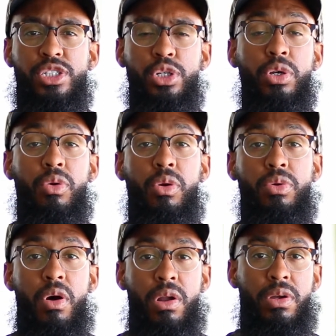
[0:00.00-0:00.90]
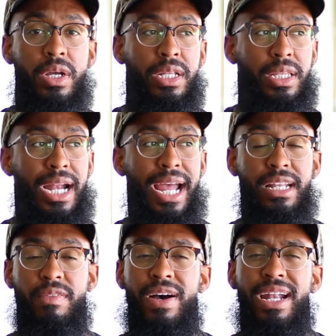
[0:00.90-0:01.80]
2-year-old daughter that I had
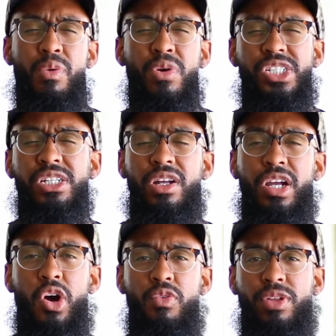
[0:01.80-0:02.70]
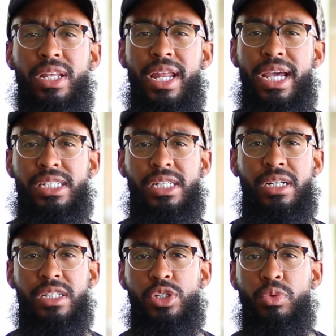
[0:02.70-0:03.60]
to find out where is she gonna go for the next
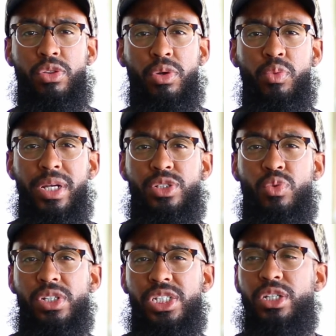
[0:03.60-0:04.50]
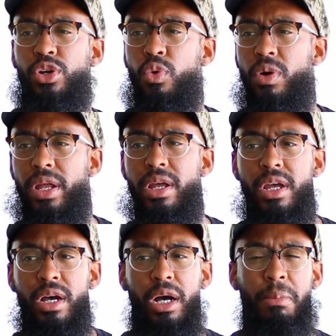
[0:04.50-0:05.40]
2 or 3 weeks. Where is she going?
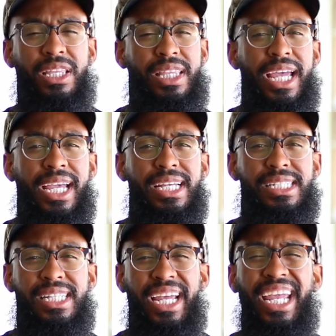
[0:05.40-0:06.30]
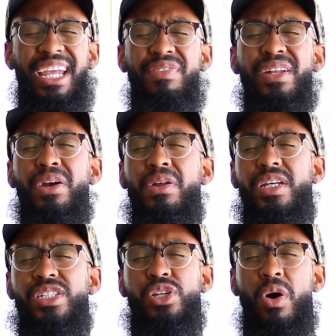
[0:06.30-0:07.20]
But the thing is that even during
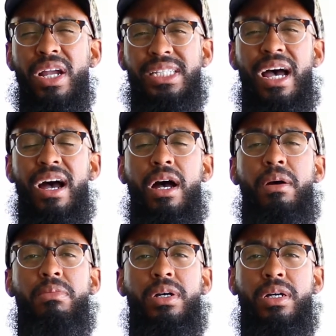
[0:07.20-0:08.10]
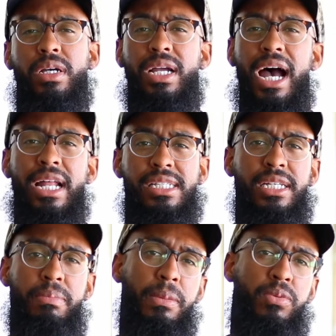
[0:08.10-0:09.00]
this dark time, God
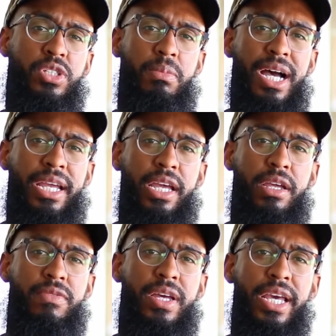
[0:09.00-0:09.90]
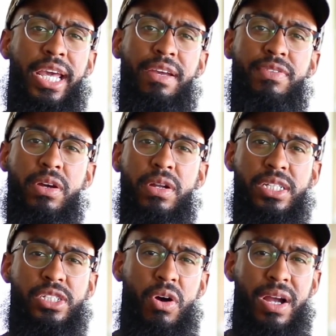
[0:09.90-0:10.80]
sent people to my cave. Even during
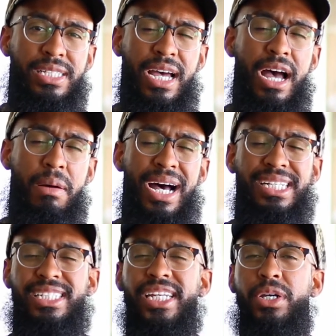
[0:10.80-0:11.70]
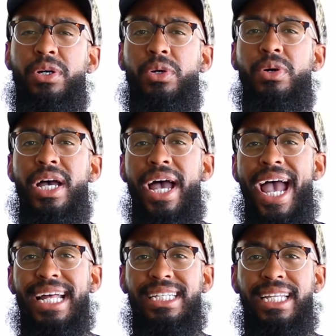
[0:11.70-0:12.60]
this dark time, I still
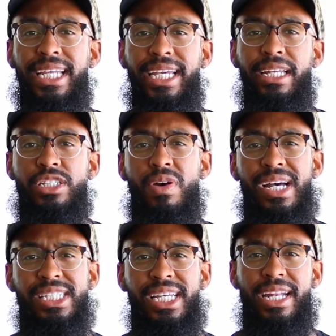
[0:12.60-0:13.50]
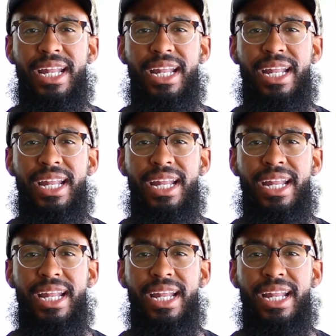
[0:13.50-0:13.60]
had to lead. So I sat